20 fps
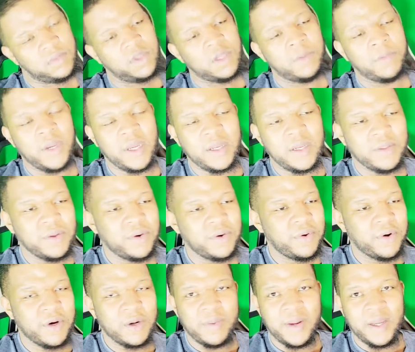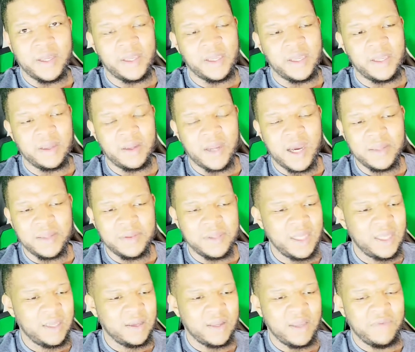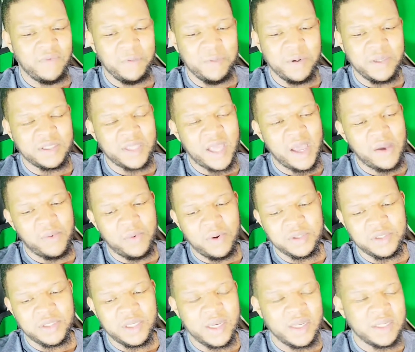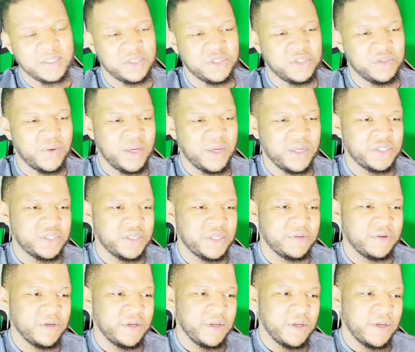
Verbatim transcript: to bring another quarterback in. I think if you put Zach Wilson in that situation